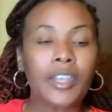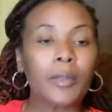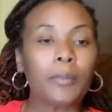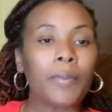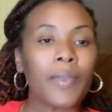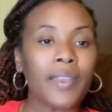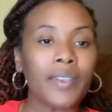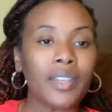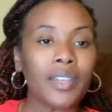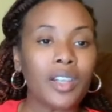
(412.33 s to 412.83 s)

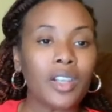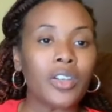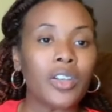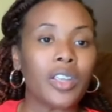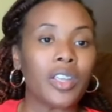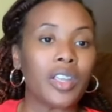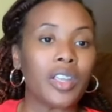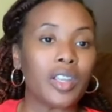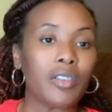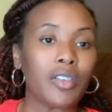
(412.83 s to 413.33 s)
depending on
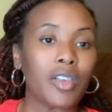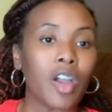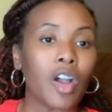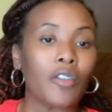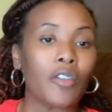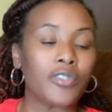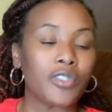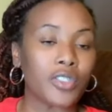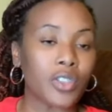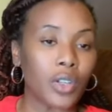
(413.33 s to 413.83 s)
the area
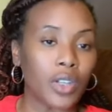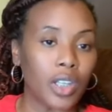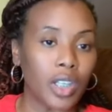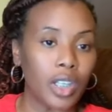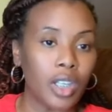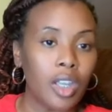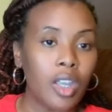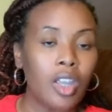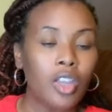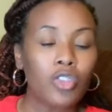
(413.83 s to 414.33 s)
of
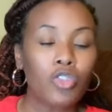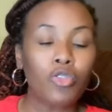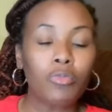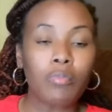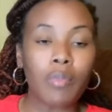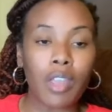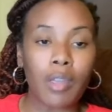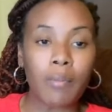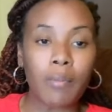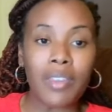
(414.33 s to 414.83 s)
study, you
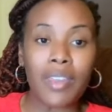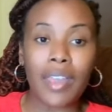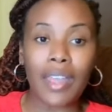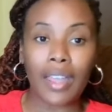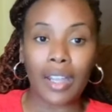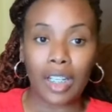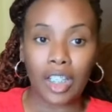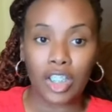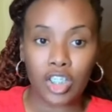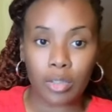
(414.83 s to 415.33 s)
may be
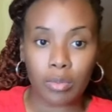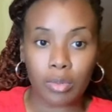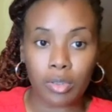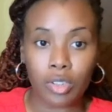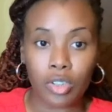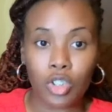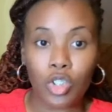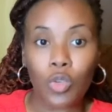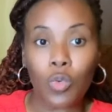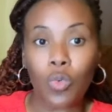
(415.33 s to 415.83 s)

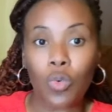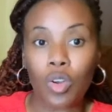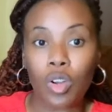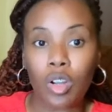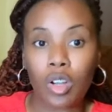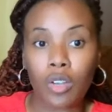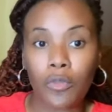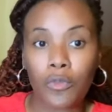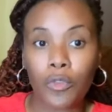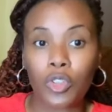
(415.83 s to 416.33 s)
eligible to
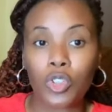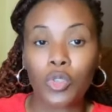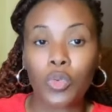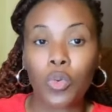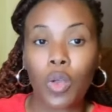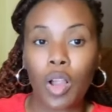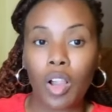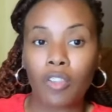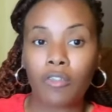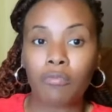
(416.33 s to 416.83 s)
work for
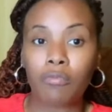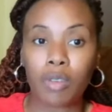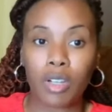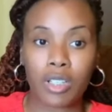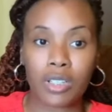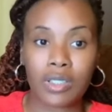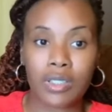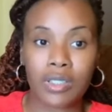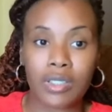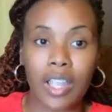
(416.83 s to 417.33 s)
12
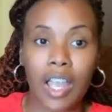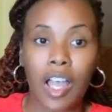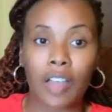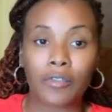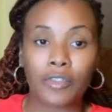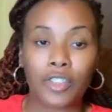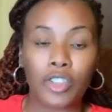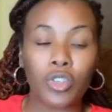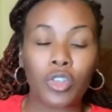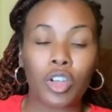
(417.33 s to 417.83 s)
months
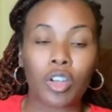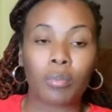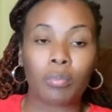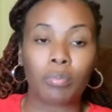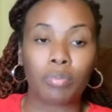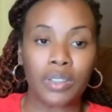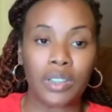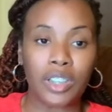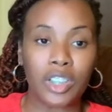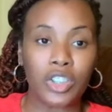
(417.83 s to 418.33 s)
after you
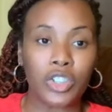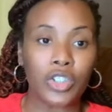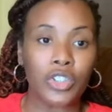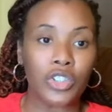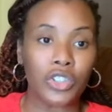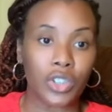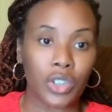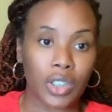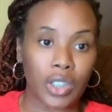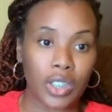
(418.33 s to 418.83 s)
completed your
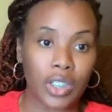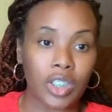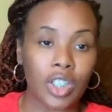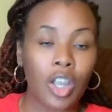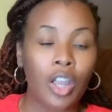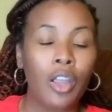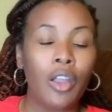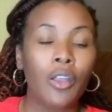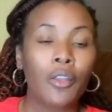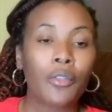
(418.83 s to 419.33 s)
studies
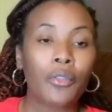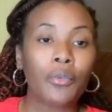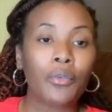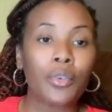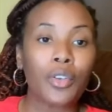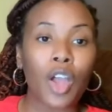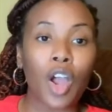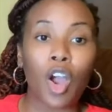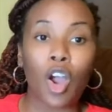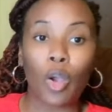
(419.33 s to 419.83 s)

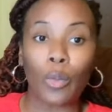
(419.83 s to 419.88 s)
through the